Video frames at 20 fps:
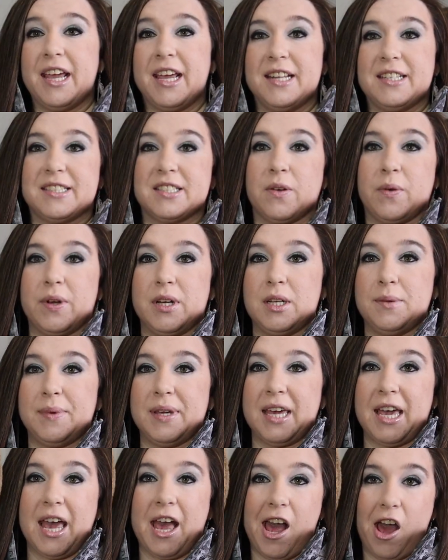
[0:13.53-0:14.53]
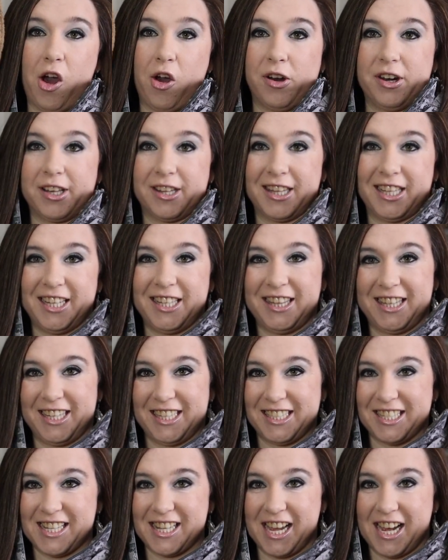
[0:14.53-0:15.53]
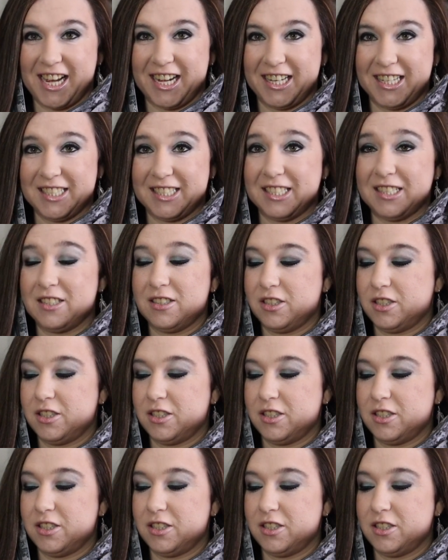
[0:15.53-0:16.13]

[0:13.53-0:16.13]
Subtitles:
It's going to be how to clean these guys.